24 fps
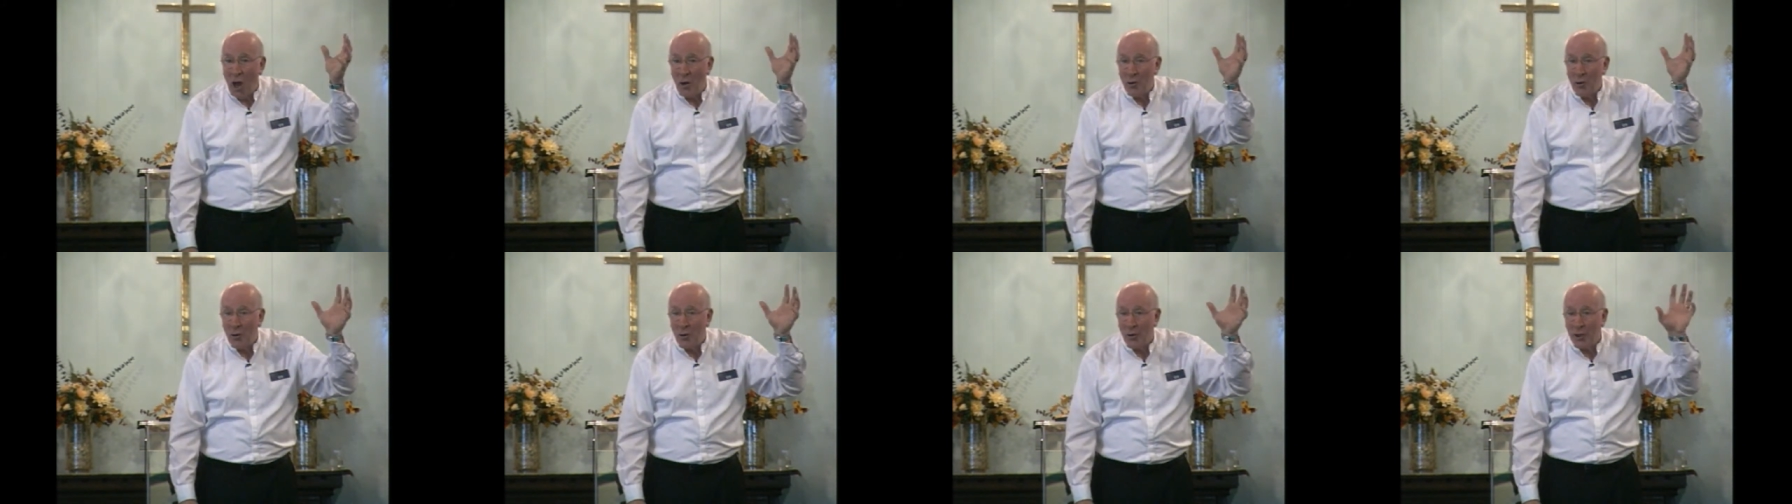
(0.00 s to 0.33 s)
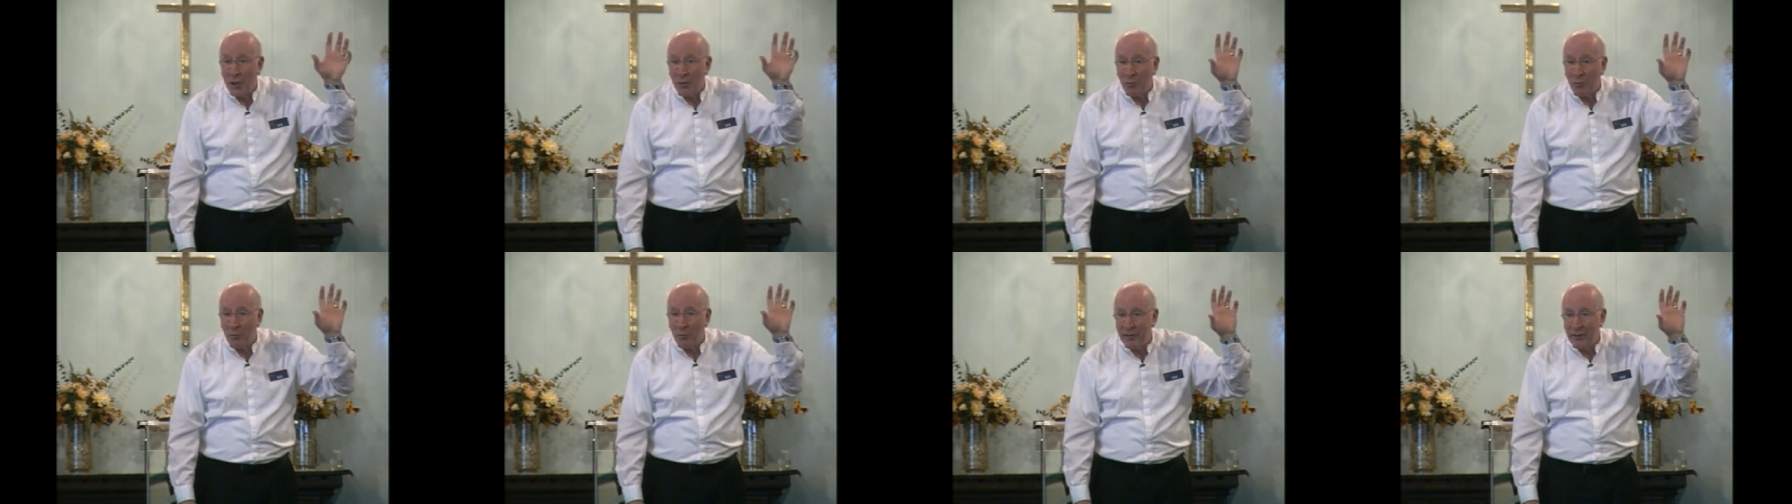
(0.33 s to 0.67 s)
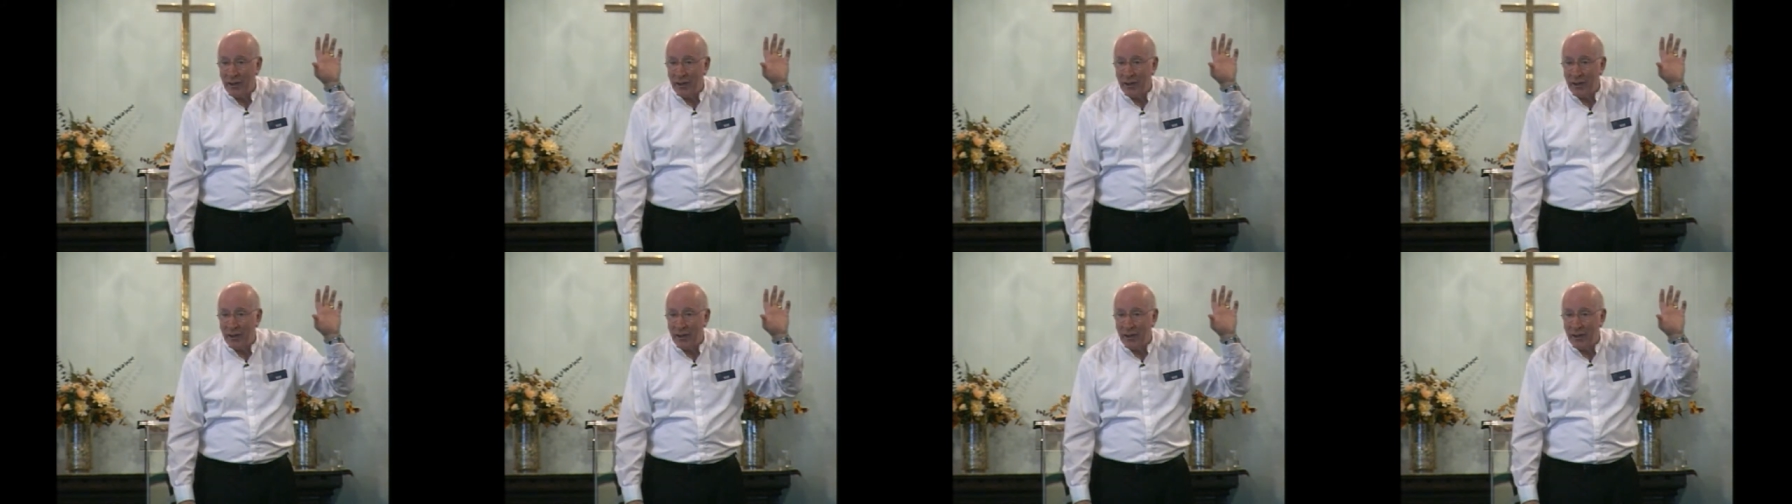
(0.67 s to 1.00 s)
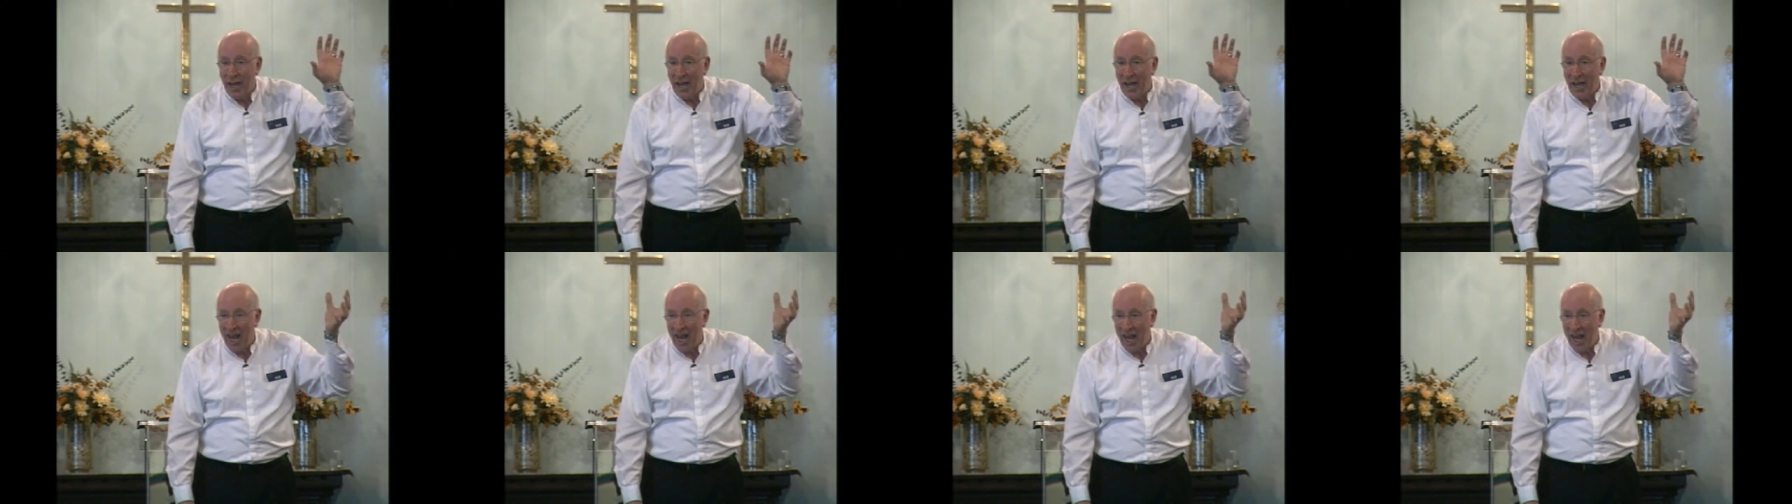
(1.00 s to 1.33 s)
you're going to
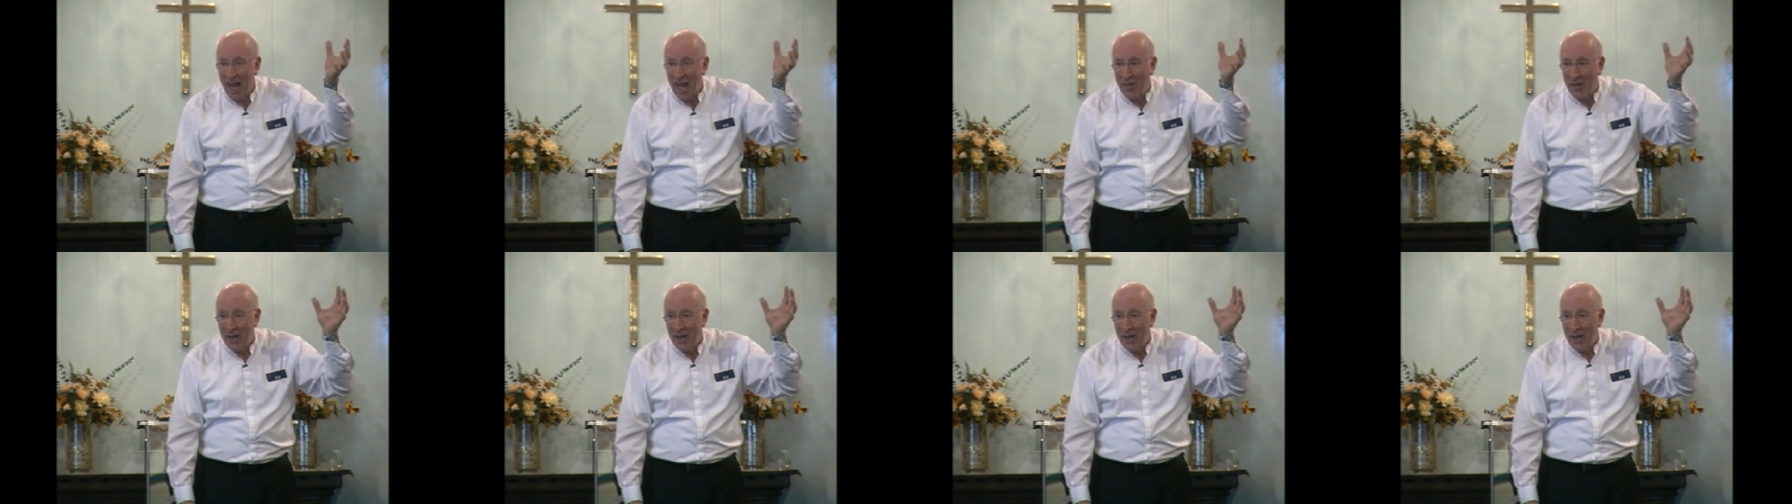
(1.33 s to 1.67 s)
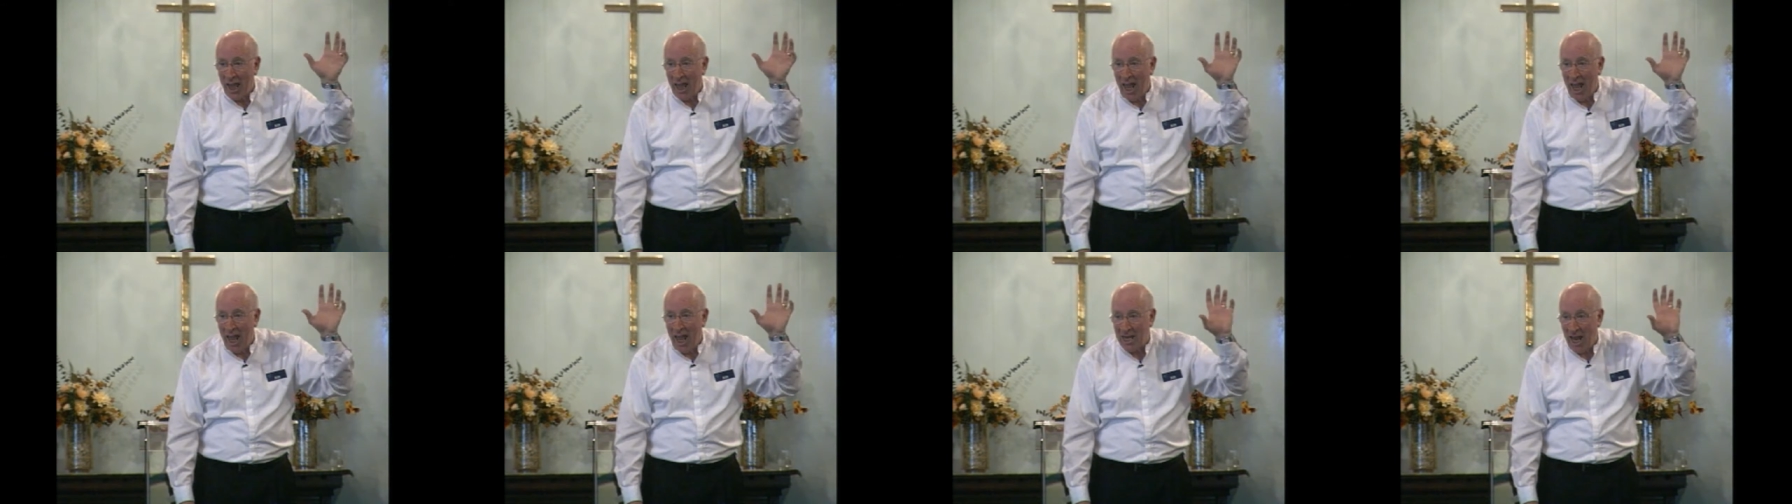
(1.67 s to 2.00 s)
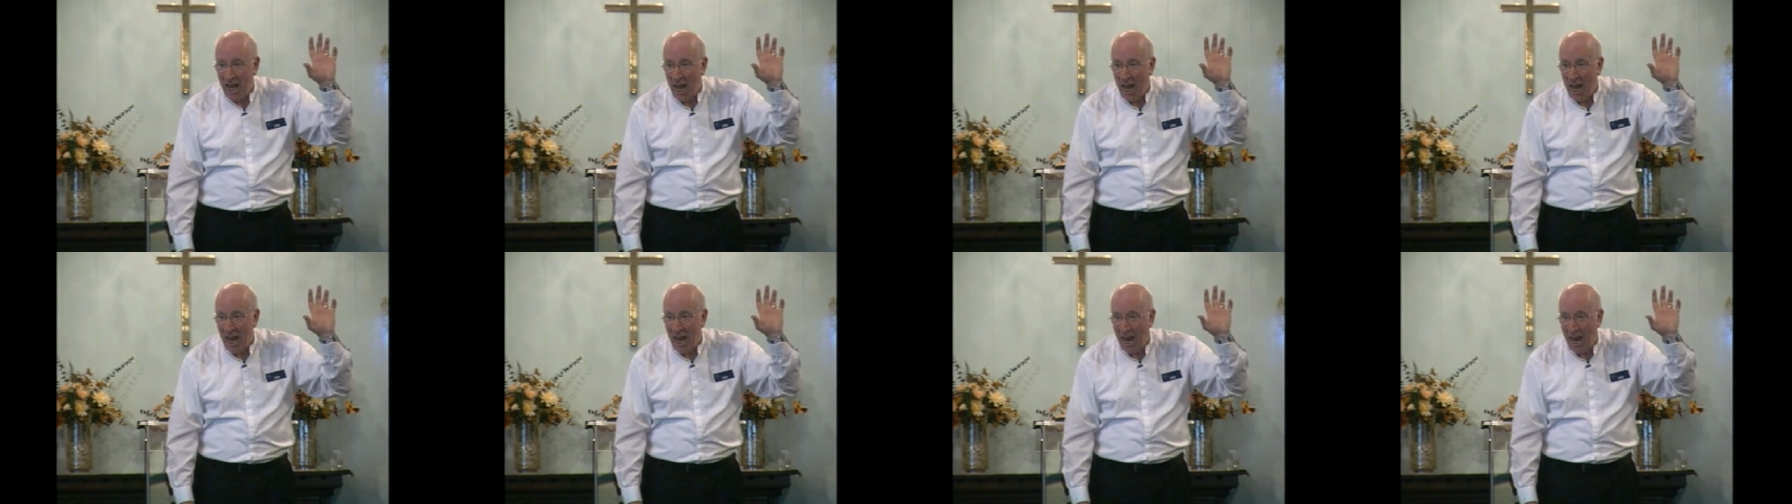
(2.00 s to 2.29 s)
reflect the light.